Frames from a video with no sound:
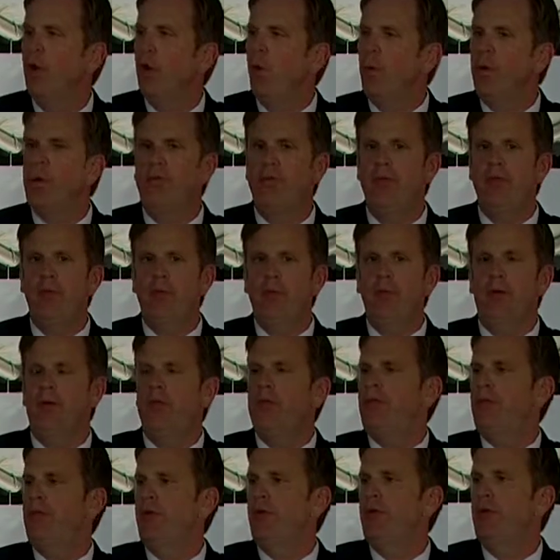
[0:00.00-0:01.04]
we think we're going
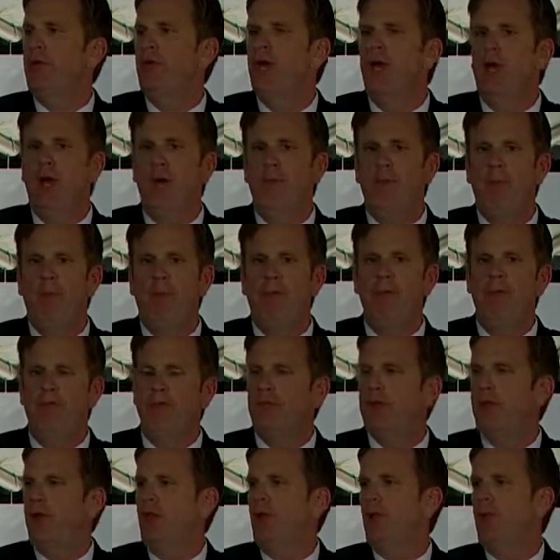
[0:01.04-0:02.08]
to see a major
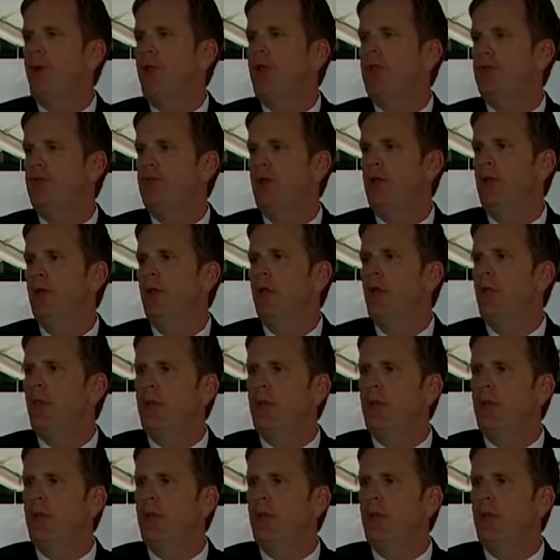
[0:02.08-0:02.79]
telemedicine